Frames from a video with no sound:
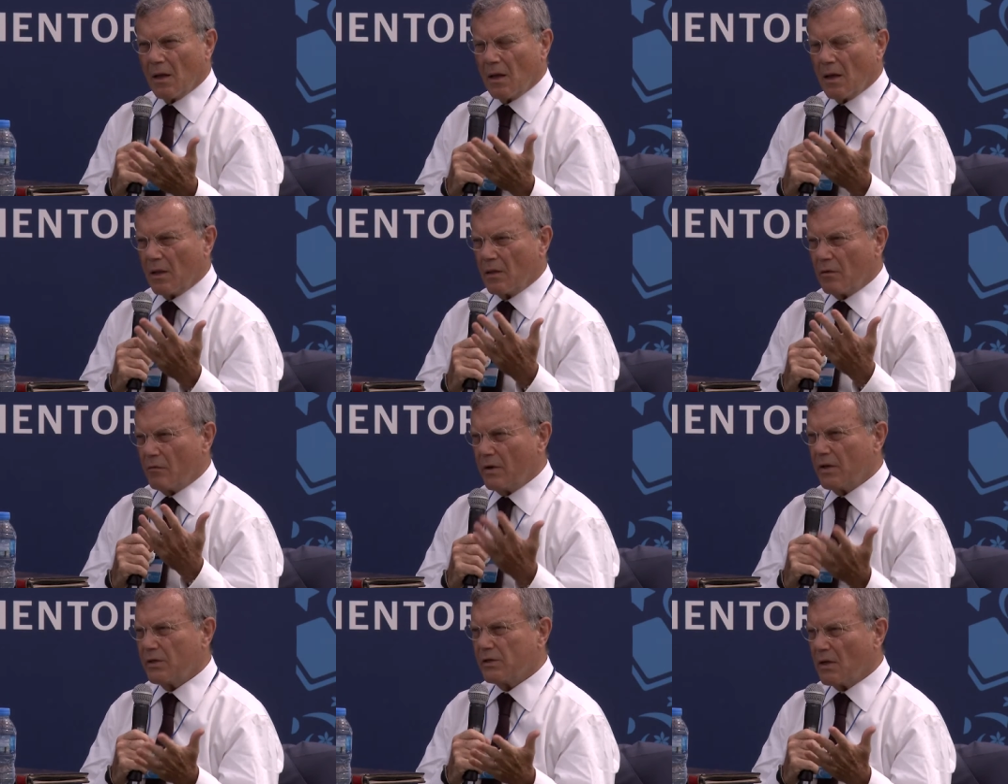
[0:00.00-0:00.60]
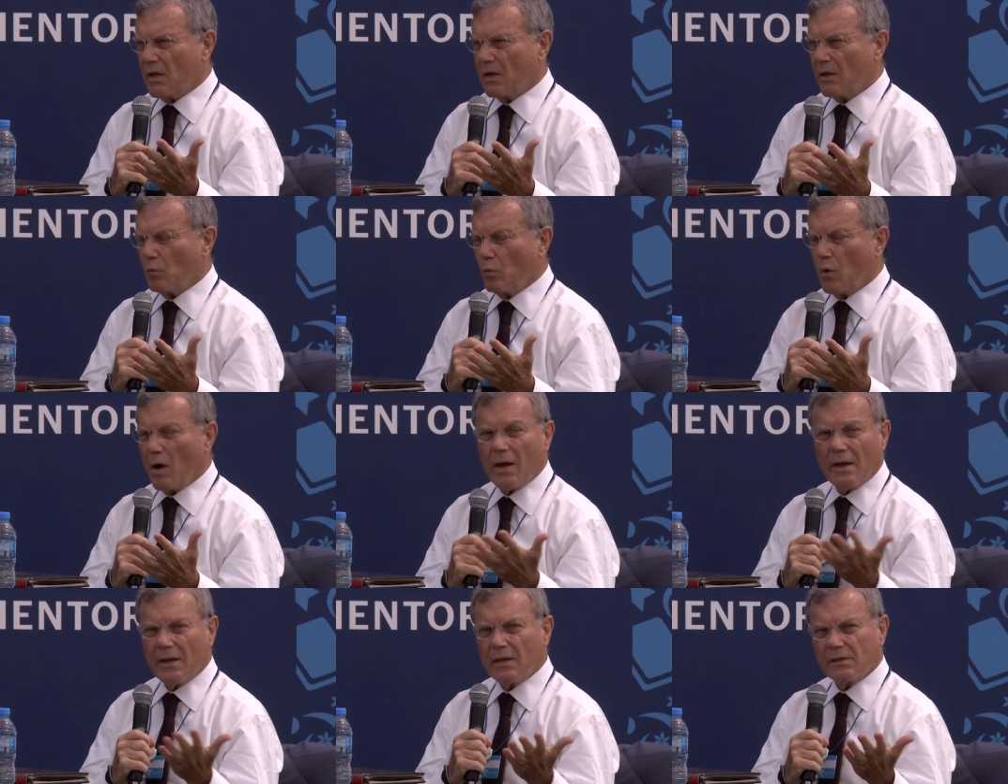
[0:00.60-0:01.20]
And the reason is,
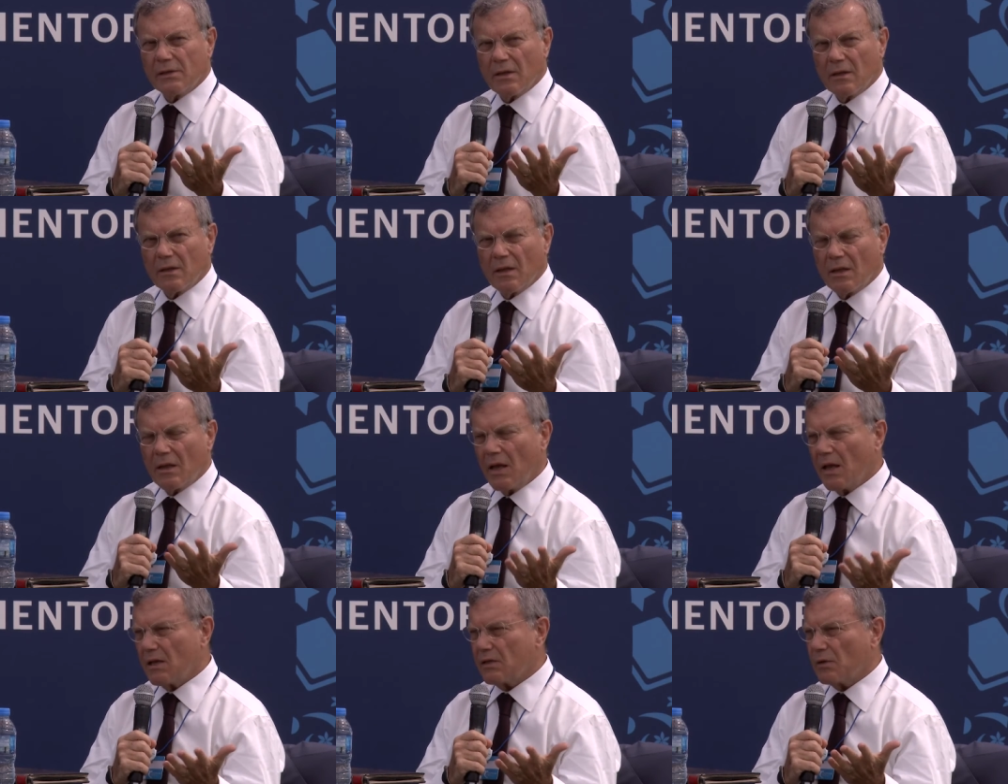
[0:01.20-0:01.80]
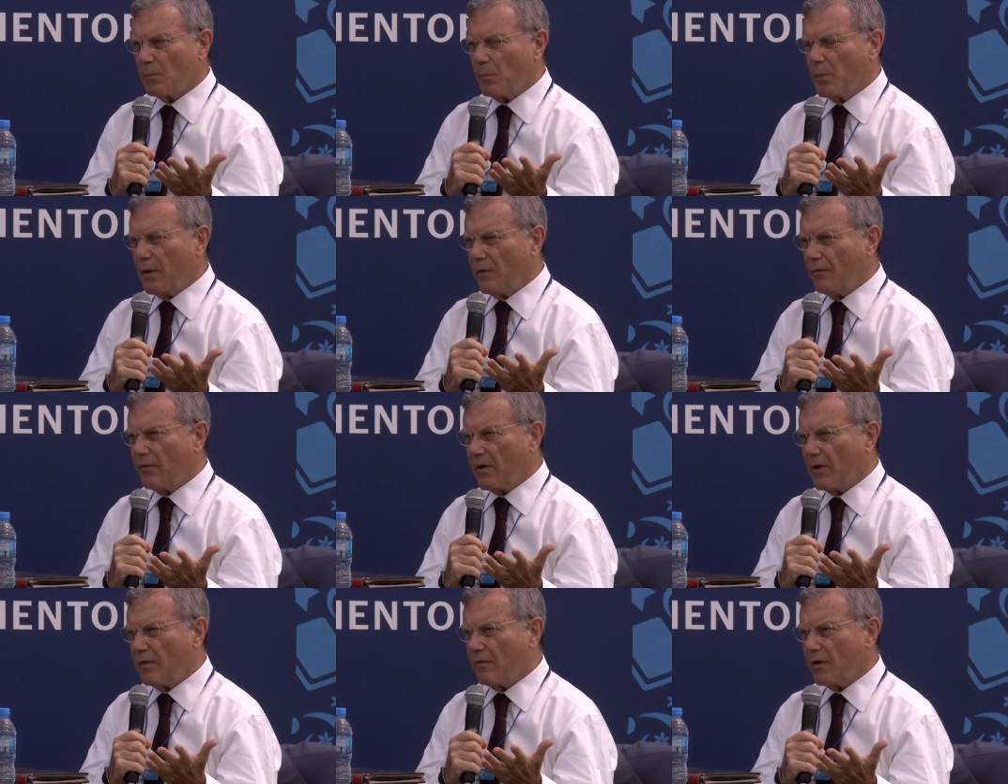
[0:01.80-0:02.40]
why is it that the S&P
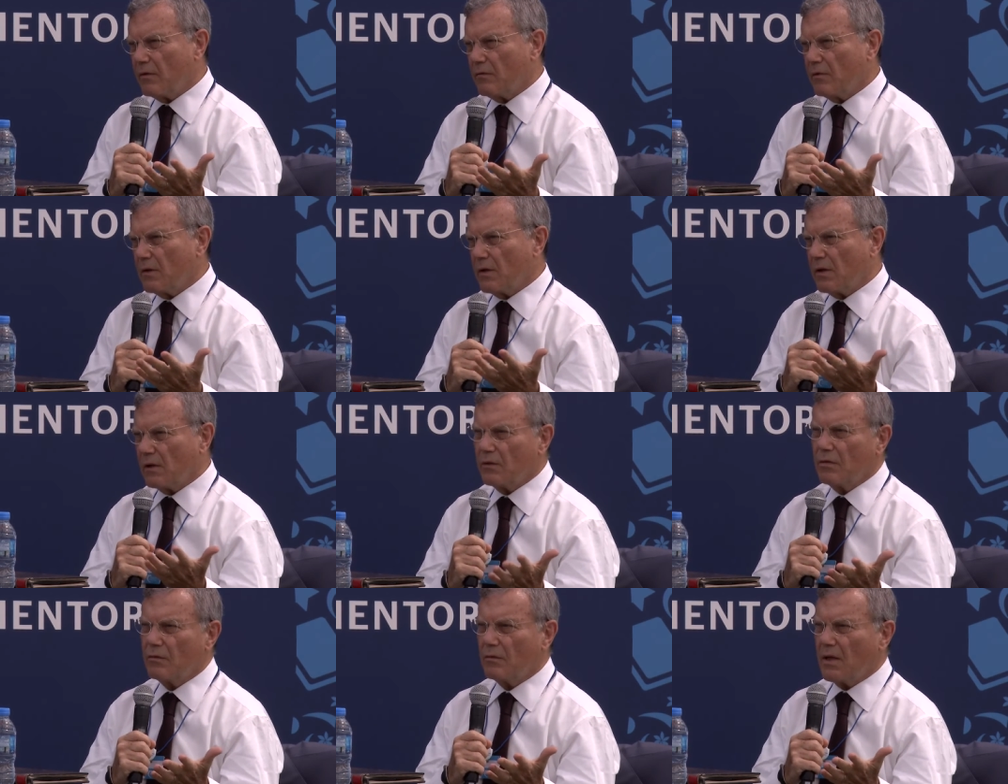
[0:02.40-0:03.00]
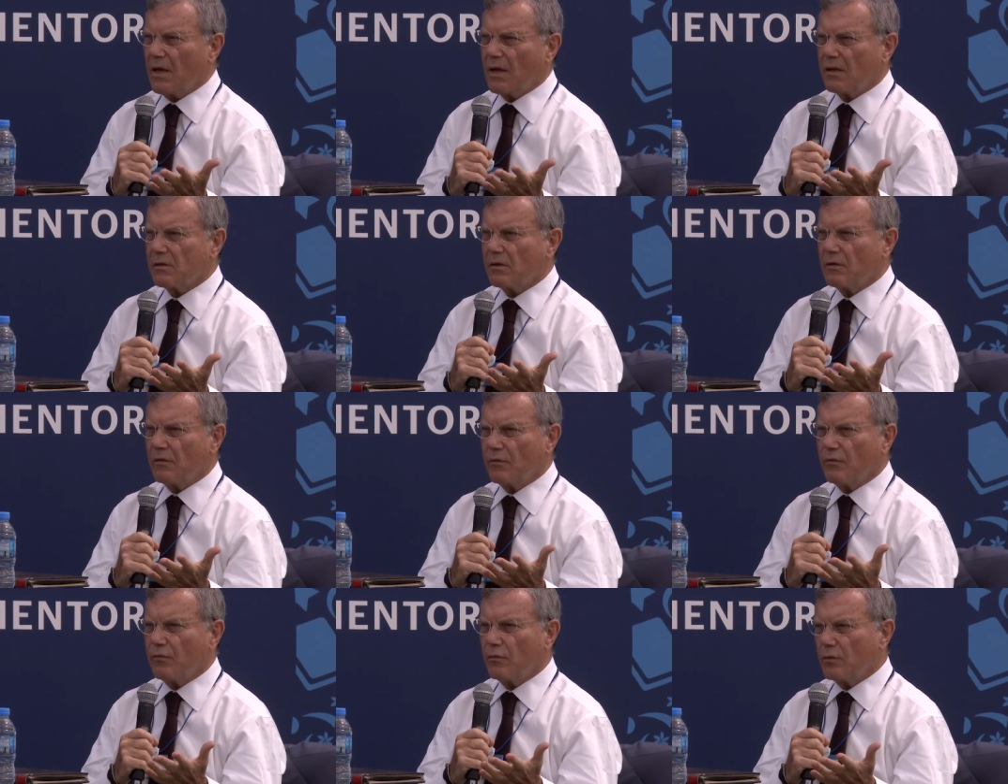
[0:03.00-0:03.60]
500 in
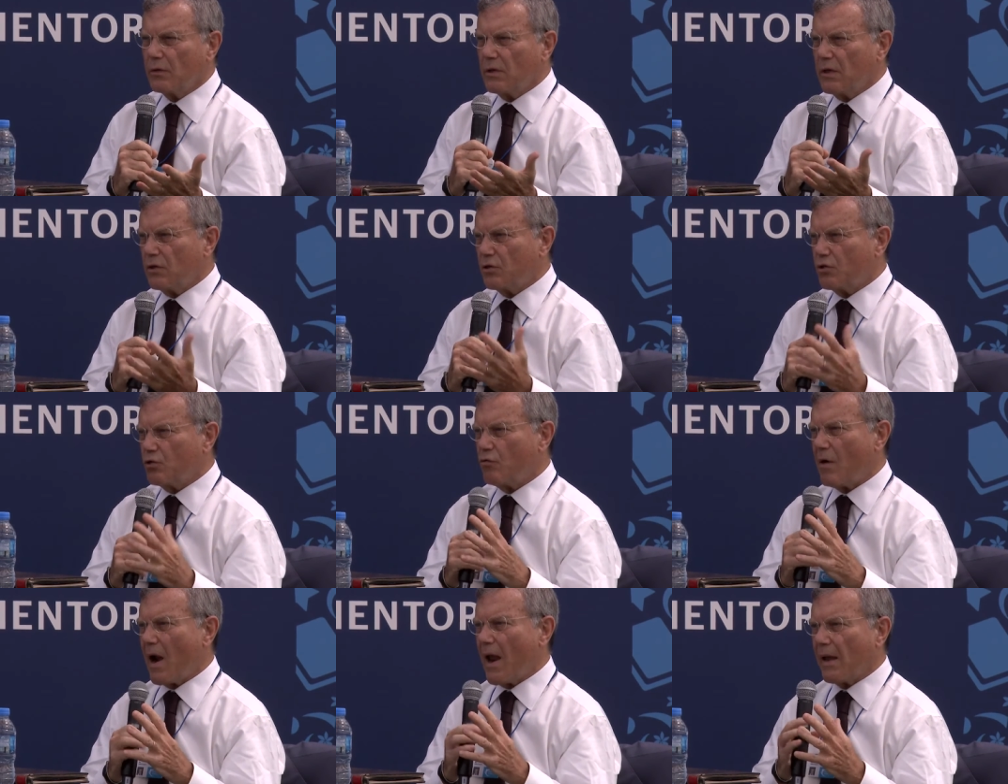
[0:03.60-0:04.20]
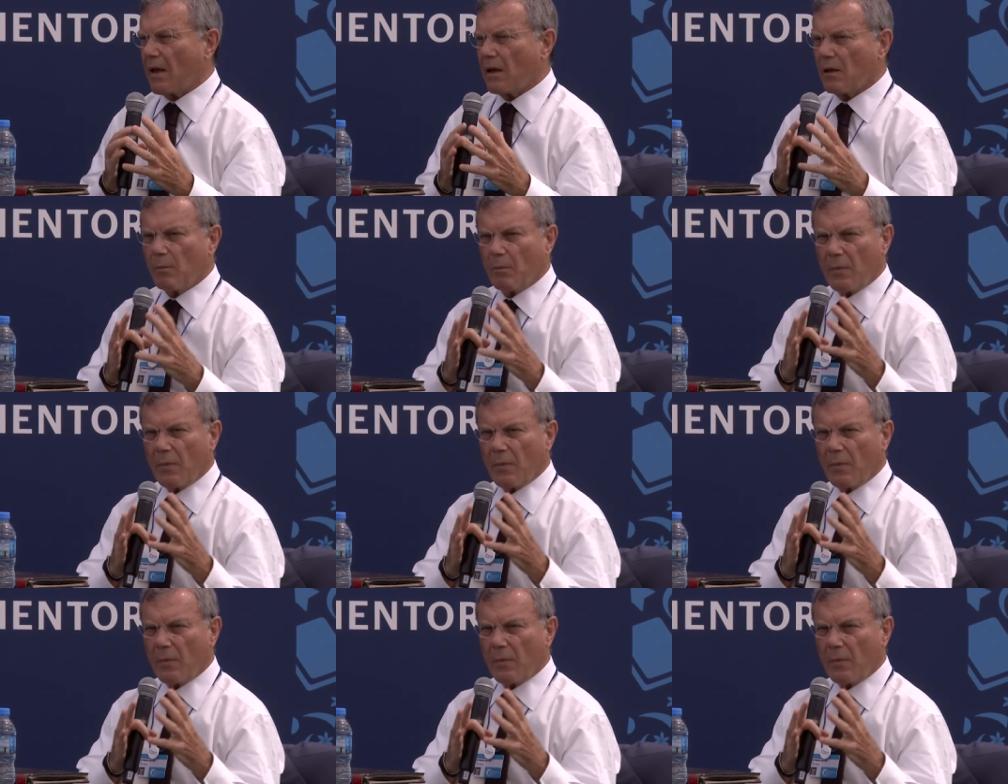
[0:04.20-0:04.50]
2014 shrank?